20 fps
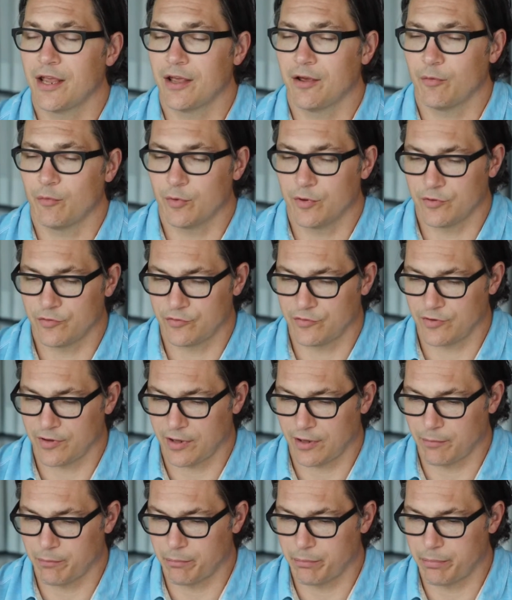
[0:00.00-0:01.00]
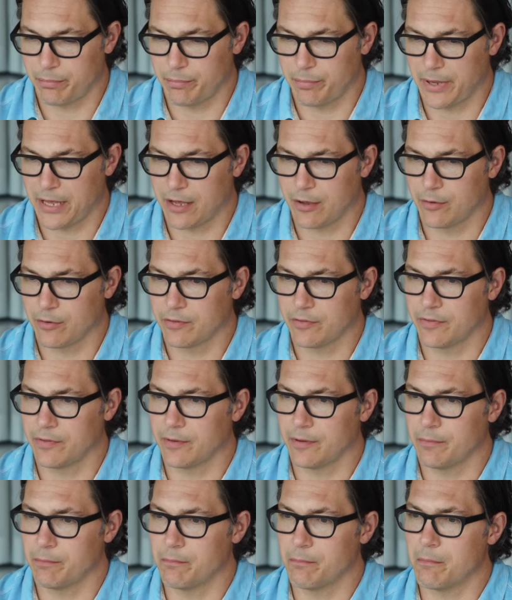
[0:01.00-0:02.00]
it was about
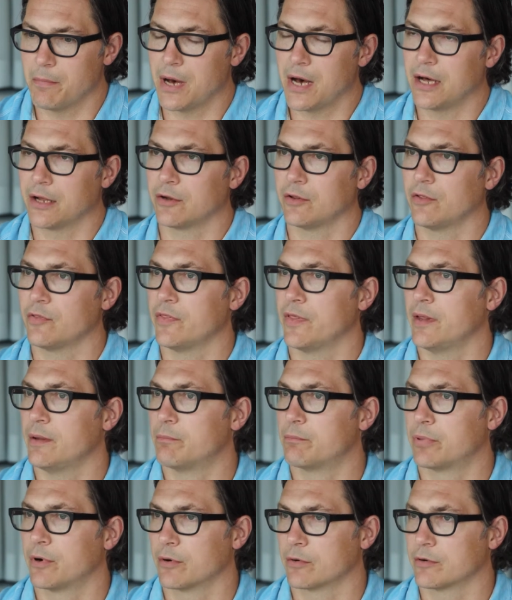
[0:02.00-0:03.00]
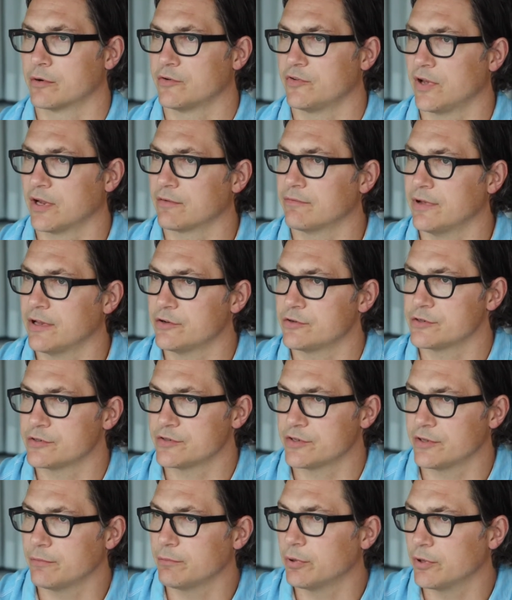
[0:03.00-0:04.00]
the model that BrokerTech Ventures
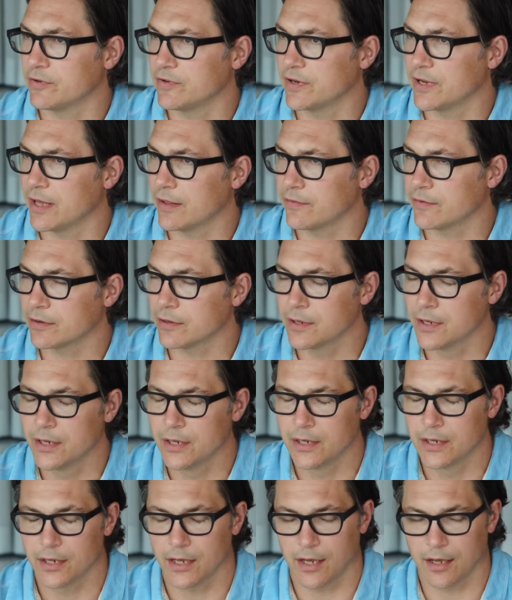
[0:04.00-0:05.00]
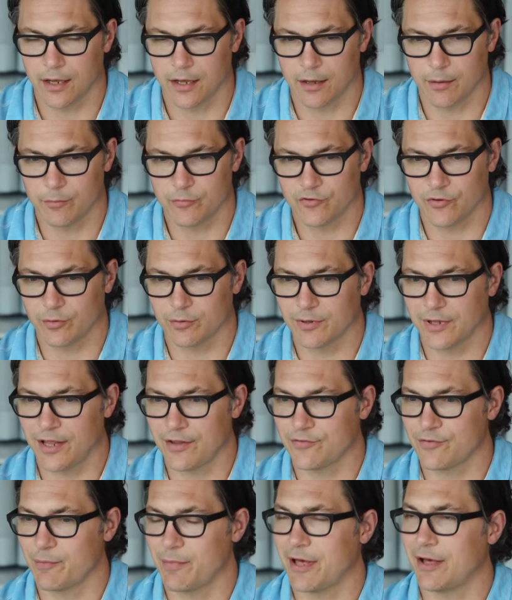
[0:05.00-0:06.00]
had put together. So
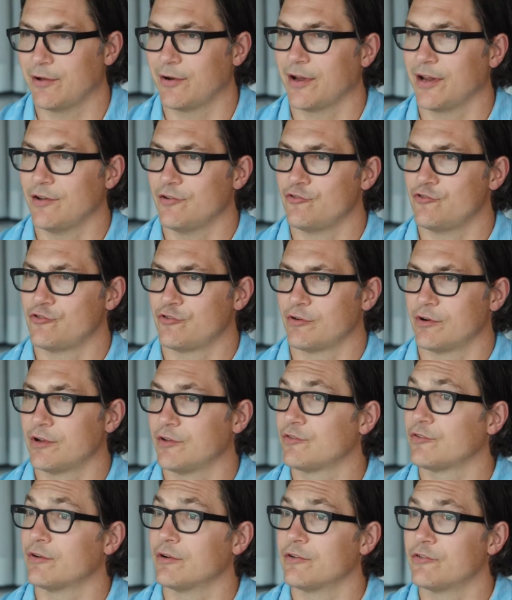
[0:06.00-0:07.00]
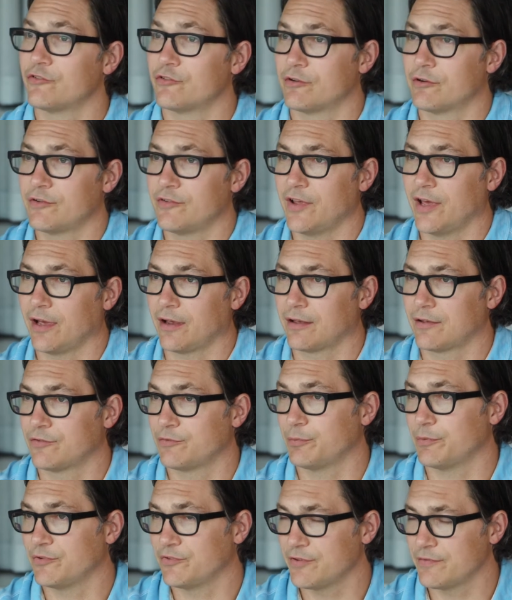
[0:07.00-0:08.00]
less about insurance or insurtech
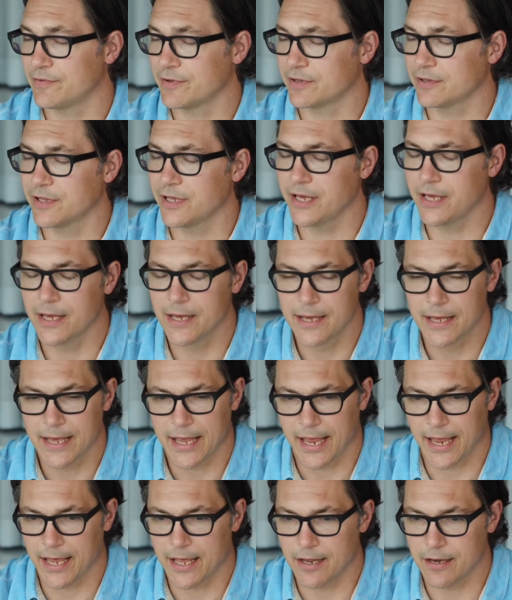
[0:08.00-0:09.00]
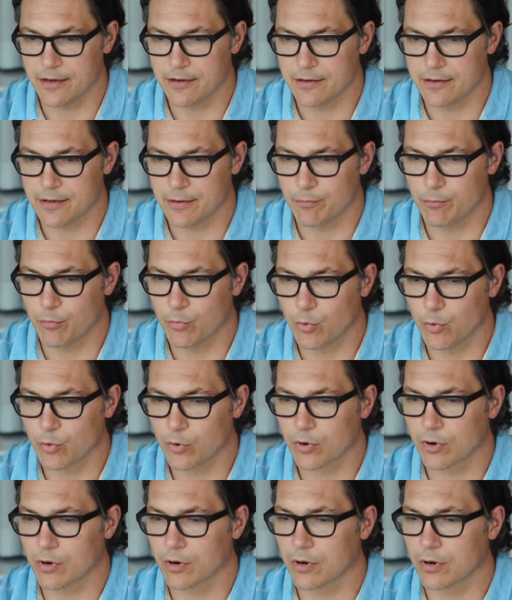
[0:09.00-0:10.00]
specifically, and
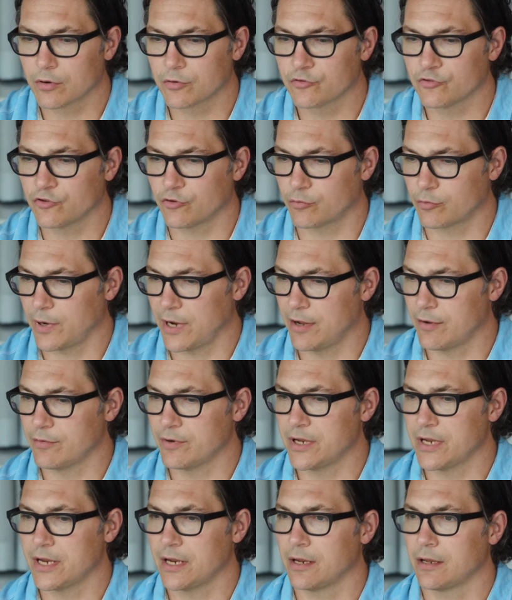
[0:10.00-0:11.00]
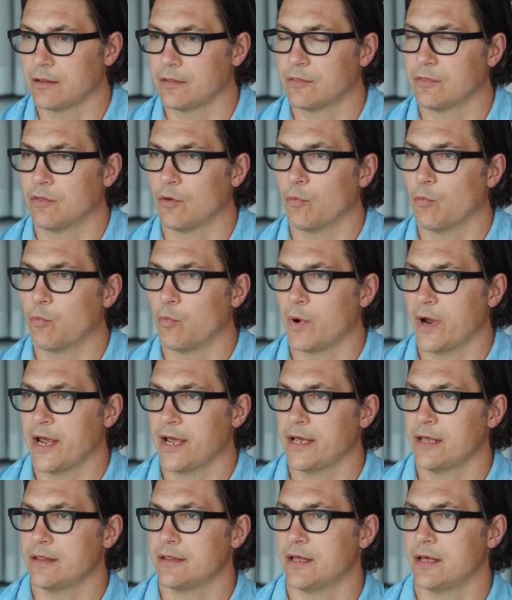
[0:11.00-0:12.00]
more surrounding the
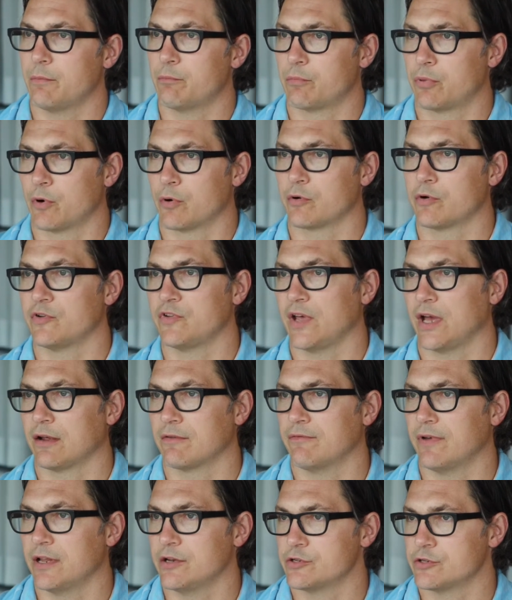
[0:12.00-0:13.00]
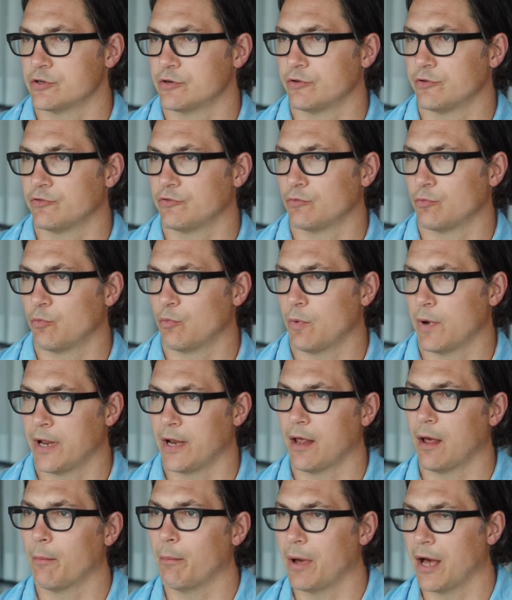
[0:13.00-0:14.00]
way that BrokerTech Ventures went
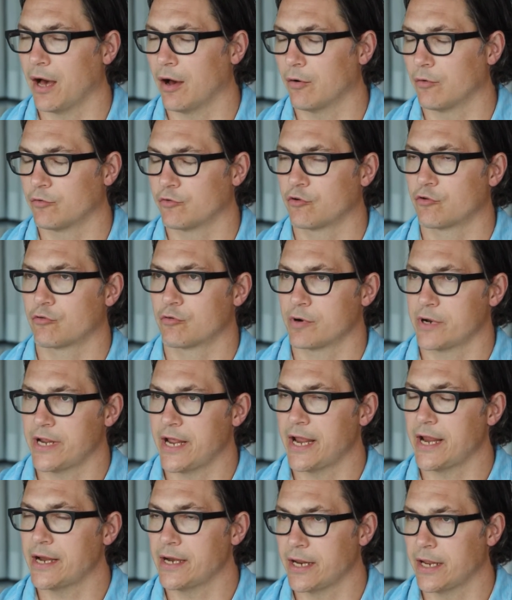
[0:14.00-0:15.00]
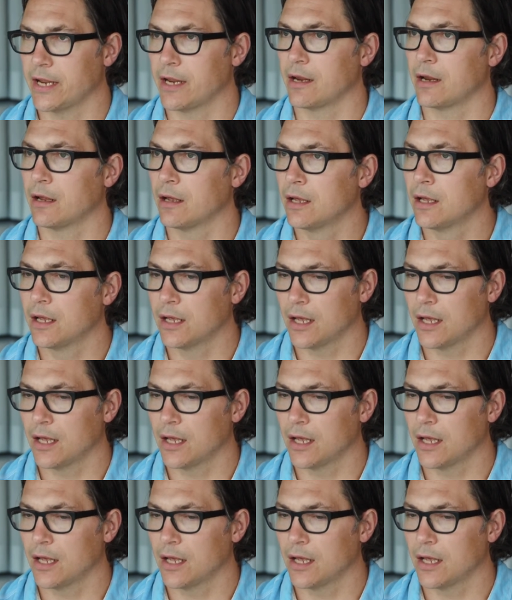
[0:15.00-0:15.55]
about creating